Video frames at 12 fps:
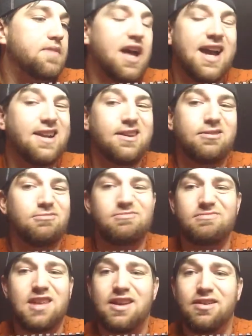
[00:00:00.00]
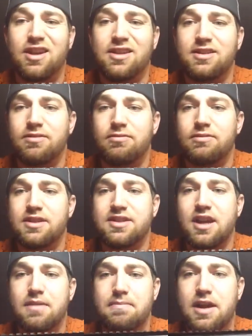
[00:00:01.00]
I don't need to. This
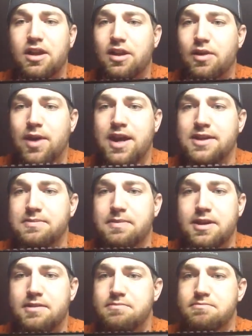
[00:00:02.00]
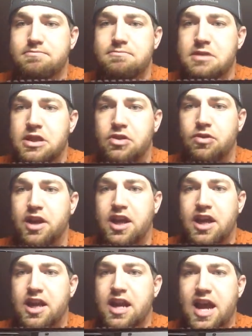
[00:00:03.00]
gun barely weighs but
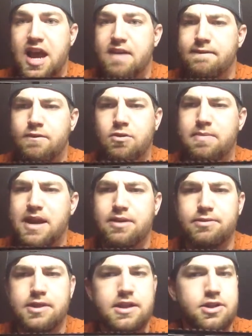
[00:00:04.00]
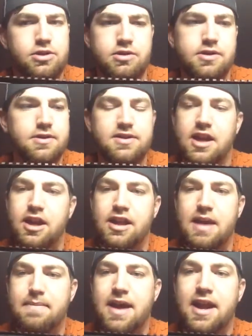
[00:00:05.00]
3.5, 4 pounds-ish, so it's not all
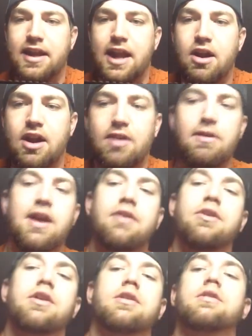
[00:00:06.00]
that bad to carry around.